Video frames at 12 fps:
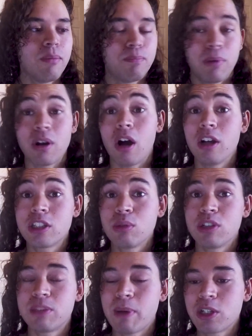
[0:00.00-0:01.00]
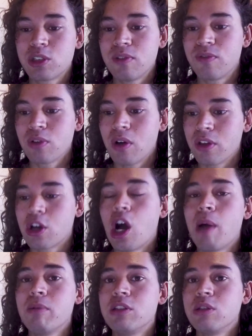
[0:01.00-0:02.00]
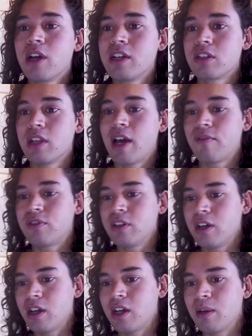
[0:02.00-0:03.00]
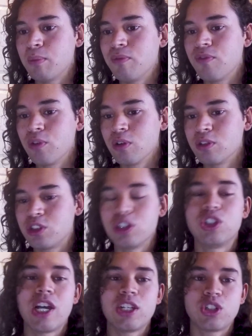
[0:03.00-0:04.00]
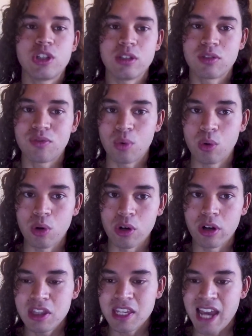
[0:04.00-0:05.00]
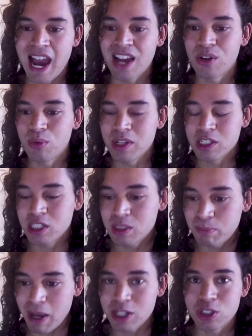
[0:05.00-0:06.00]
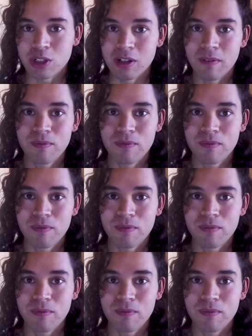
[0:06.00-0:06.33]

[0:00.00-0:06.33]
But also especially for all the comments you guys left for suggestions for the Halloween special.